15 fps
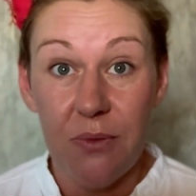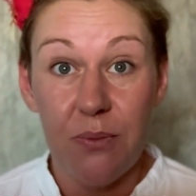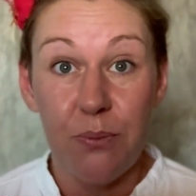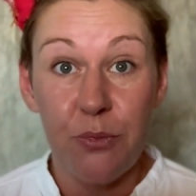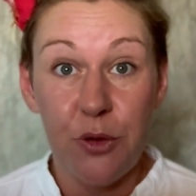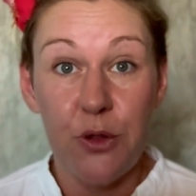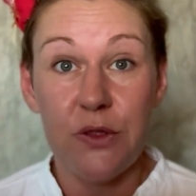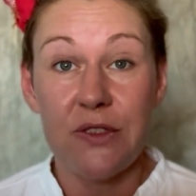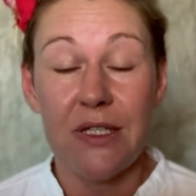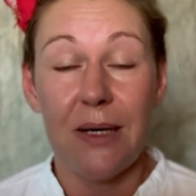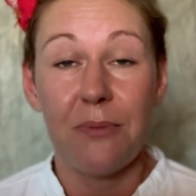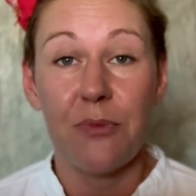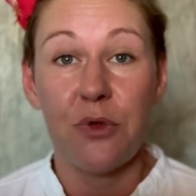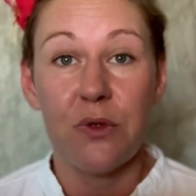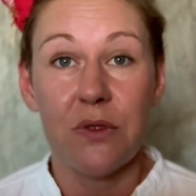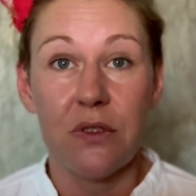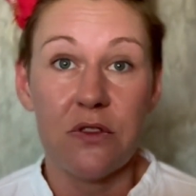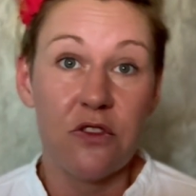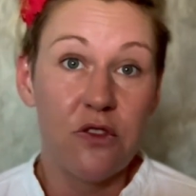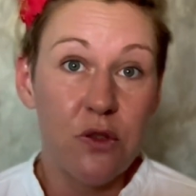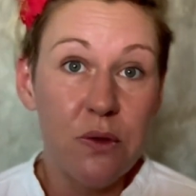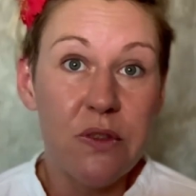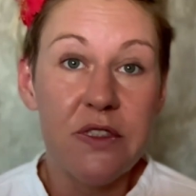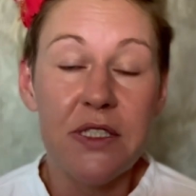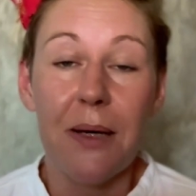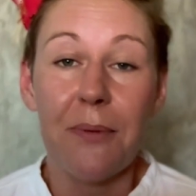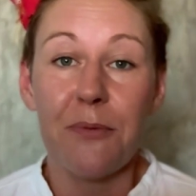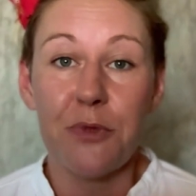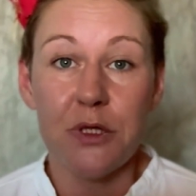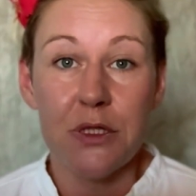poo sample or stool
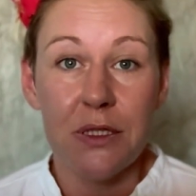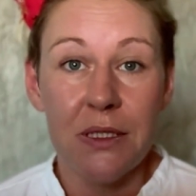sample.